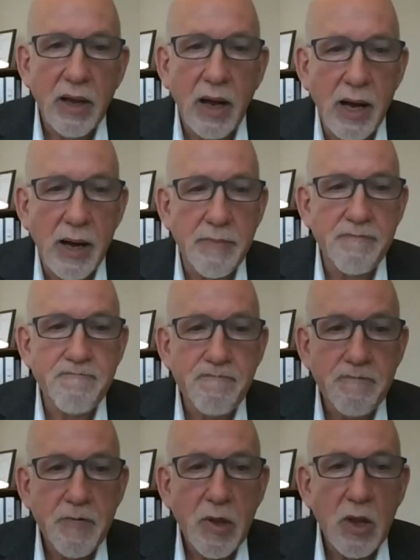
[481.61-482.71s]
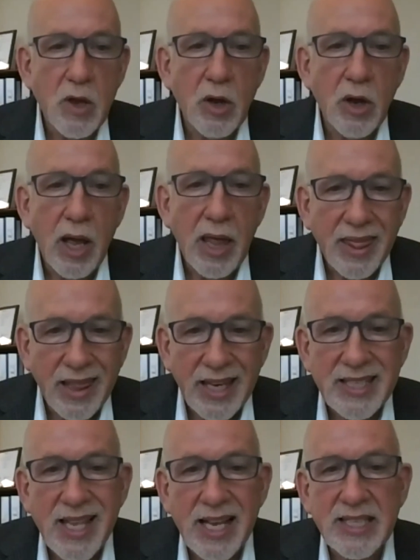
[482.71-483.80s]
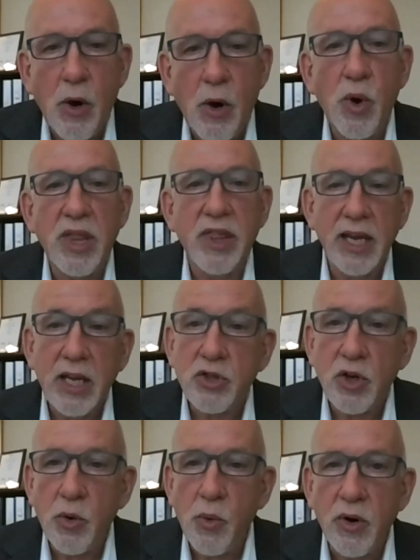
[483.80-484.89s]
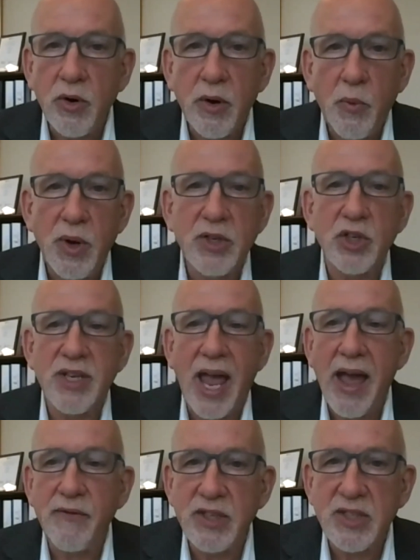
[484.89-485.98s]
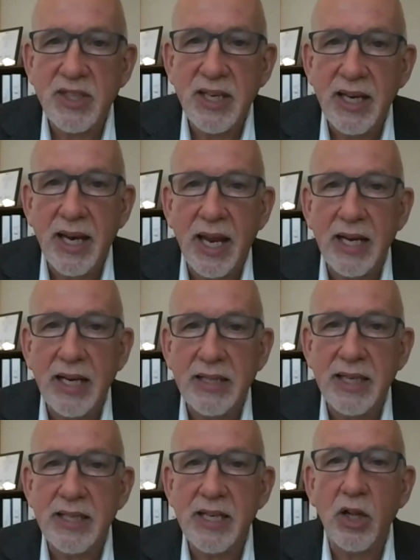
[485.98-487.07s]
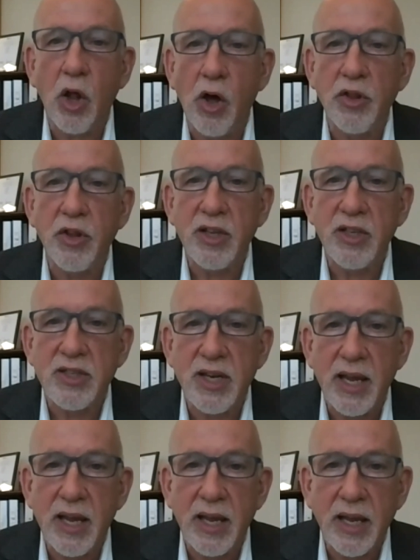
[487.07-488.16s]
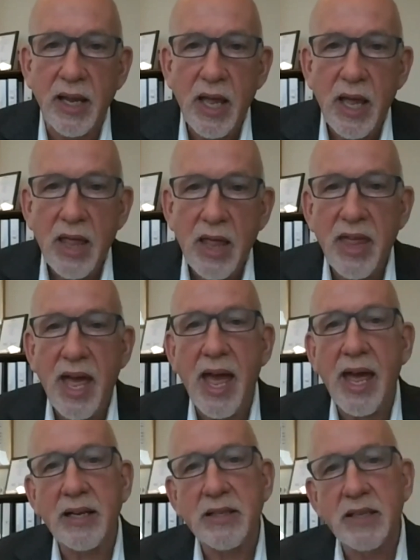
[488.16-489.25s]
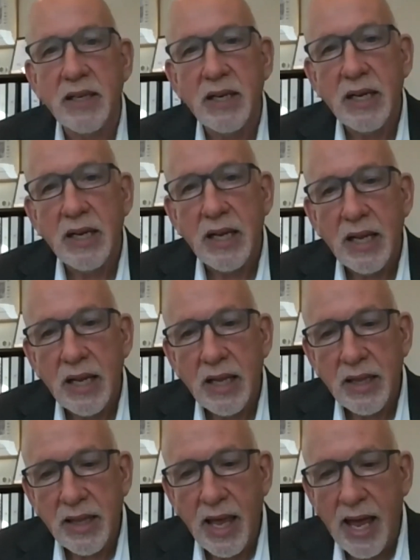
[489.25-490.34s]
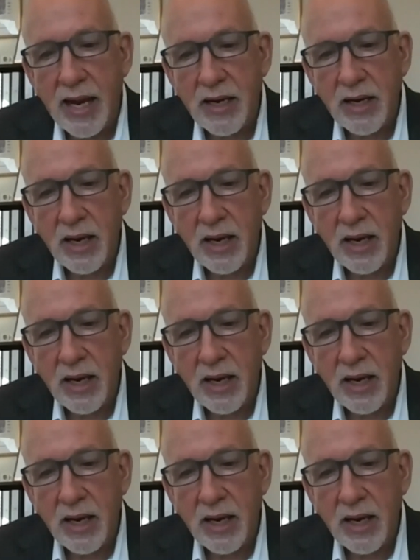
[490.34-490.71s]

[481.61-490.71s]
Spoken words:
At least that's how we think it's going to work. We just haven't seen any detail other than saying that an